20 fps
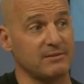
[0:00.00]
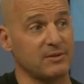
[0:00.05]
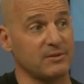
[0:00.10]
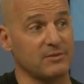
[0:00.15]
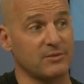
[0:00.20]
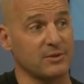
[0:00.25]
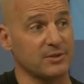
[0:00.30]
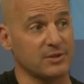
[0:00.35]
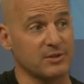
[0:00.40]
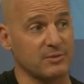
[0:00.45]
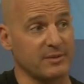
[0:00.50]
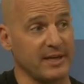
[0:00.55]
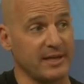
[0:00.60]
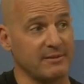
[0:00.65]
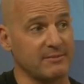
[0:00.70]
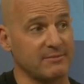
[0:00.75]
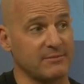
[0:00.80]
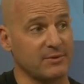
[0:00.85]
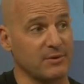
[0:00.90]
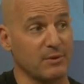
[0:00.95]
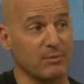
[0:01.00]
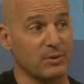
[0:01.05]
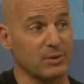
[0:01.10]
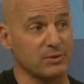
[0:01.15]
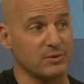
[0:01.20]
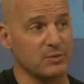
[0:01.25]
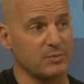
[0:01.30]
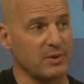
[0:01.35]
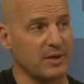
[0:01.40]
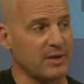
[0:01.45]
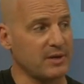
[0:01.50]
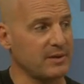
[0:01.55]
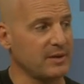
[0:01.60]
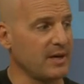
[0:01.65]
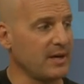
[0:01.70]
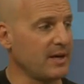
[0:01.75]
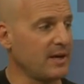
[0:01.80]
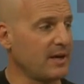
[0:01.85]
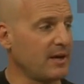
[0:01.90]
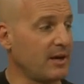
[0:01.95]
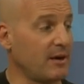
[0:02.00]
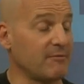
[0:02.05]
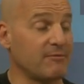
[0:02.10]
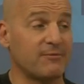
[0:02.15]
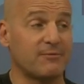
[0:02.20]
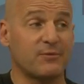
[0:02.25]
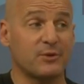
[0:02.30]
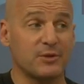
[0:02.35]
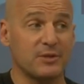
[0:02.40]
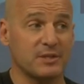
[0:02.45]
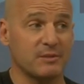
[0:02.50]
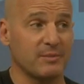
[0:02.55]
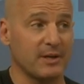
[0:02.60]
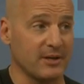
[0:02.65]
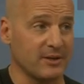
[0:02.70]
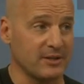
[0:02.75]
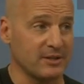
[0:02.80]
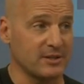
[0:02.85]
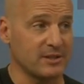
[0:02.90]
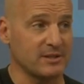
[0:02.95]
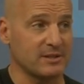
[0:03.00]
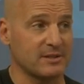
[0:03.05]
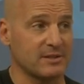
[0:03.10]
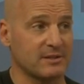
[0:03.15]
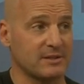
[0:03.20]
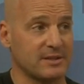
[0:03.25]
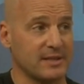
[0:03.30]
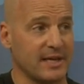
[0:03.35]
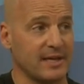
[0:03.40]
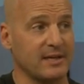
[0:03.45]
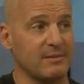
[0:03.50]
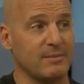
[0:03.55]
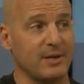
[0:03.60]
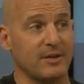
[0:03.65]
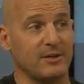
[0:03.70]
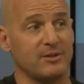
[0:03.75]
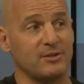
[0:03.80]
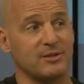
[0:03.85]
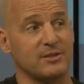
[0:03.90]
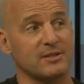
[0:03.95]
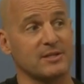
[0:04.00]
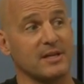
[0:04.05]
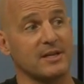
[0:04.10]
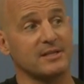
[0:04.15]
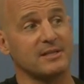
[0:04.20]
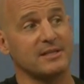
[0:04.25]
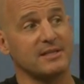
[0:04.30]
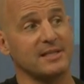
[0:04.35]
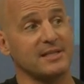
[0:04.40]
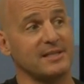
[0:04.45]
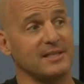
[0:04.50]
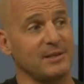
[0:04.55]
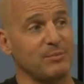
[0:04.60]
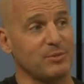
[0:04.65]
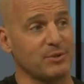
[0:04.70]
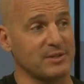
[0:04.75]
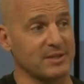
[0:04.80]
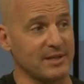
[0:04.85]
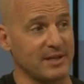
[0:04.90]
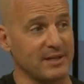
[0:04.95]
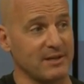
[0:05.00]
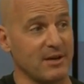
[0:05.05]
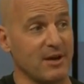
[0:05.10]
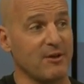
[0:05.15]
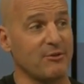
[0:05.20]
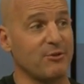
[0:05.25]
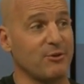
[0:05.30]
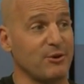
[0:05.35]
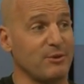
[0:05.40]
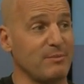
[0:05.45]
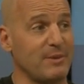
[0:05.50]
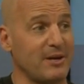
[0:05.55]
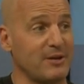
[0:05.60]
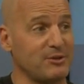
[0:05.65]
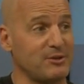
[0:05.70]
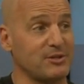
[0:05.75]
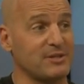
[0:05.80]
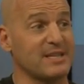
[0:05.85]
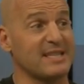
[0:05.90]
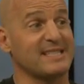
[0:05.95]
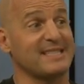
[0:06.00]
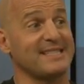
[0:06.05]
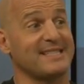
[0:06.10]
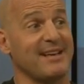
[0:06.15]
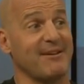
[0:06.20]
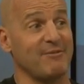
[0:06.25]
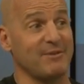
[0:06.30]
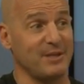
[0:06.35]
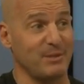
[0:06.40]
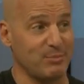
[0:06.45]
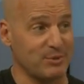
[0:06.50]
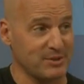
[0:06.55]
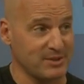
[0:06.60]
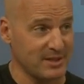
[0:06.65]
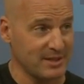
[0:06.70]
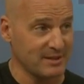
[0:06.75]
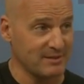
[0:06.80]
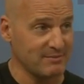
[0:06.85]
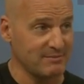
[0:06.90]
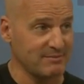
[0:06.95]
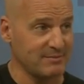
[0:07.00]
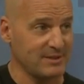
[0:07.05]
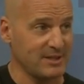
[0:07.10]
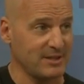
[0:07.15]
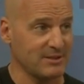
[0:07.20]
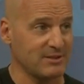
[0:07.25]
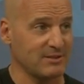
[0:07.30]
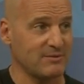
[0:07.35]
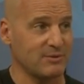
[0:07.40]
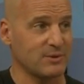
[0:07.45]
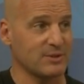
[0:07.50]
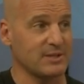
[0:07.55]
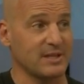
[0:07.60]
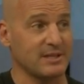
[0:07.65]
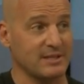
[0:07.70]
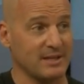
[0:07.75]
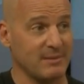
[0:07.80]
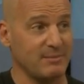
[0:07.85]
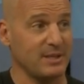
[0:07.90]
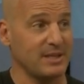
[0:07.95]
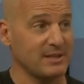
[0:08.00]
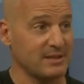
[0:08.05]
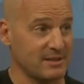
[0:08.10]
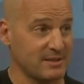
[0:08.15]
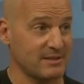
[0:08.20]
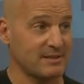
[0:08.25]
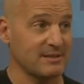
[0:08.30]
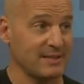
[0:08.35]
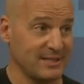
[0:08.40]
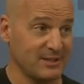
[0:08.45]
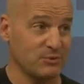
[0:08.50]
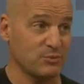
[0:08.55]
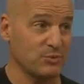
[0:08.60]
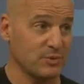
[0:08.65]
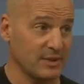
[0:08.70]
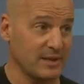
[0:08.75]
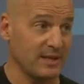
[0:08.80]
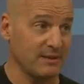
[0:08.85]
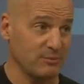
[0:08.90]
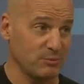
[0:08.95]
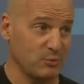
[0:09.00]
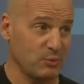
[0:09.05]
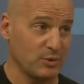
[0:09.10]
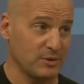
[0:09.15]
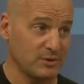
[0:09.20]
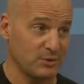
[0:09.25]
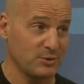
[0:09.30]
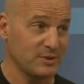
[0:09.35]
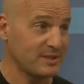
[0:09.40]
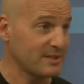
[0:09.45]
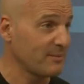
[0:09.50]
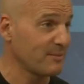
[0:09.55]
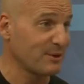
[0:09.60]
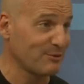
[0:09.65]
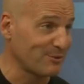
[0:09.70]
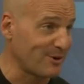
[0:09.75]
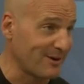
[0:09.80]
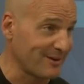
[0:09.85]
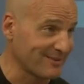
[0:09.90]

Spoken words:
divorce rate for the most part, of first marriages, second marriages, 60%, third marriages, a 70% chance of divorce. It's really, we're doing something wrong.